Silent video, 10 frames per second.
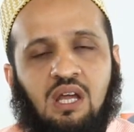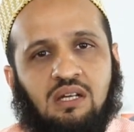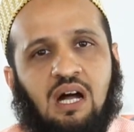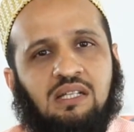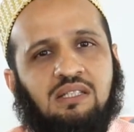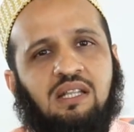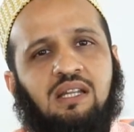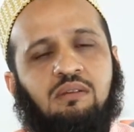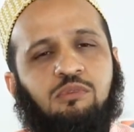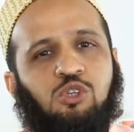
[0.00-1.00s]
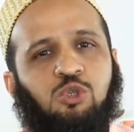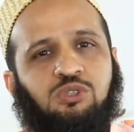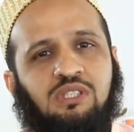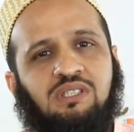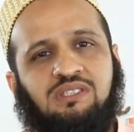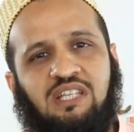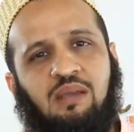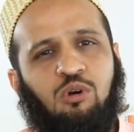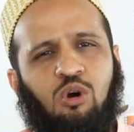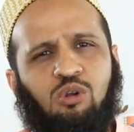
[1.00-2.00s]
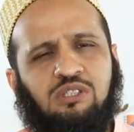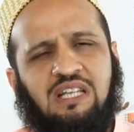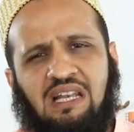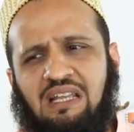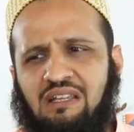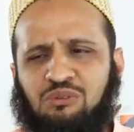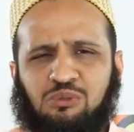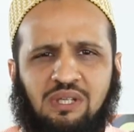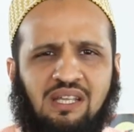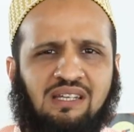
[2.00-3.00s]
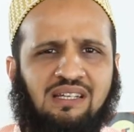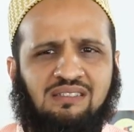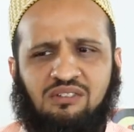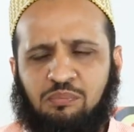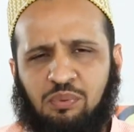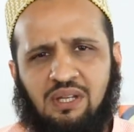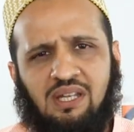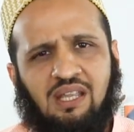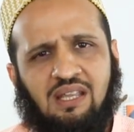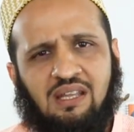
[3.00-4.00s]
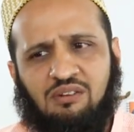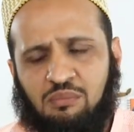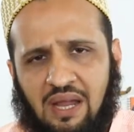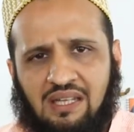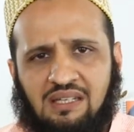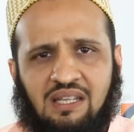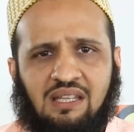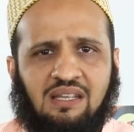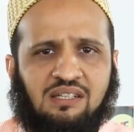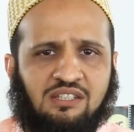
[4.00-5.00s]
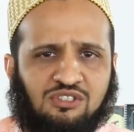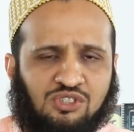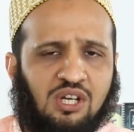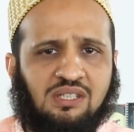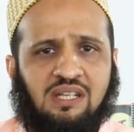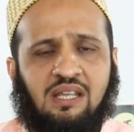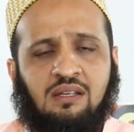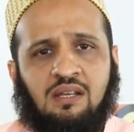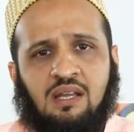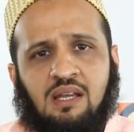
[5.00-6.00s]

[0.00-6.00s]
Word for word: rather than using the same old yelling routine and repeating and reminding and instructing.